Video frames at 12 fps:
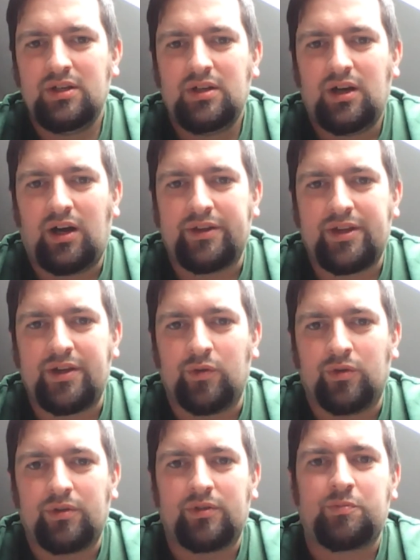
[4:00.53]

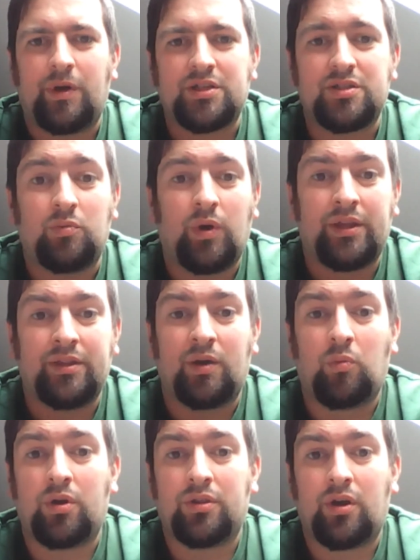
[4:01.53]
ideal, especially when they're
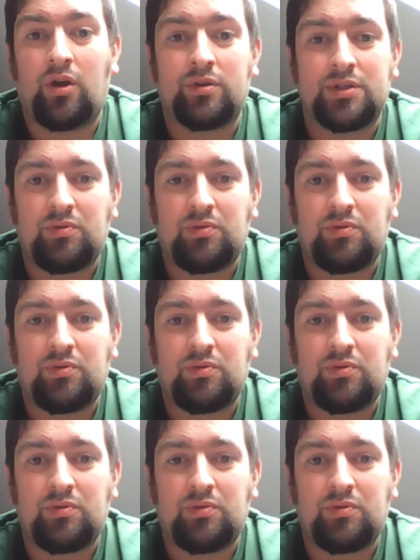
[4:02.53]
one of the longest